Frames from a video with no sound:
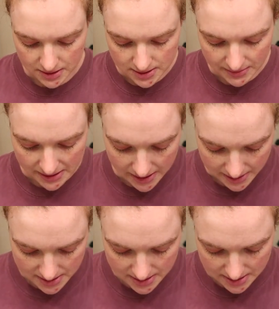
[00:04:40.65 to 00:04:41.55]
is my
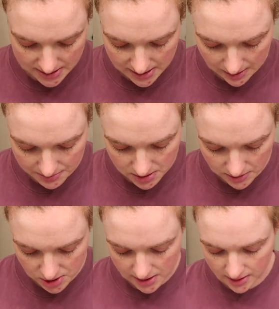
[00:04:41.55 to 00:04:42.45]
next step. So
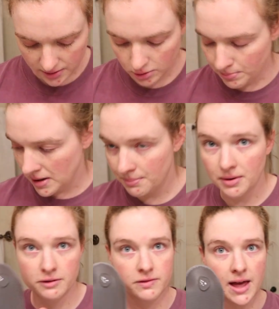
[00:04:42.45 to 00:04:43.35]
I just add a little pump
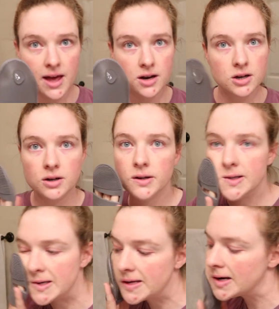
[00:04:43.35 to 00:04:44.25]
of that
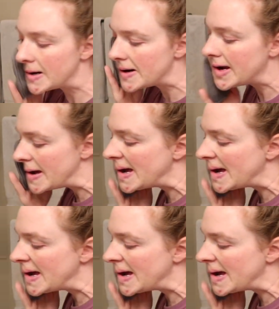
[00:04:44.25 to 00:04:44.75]
onto here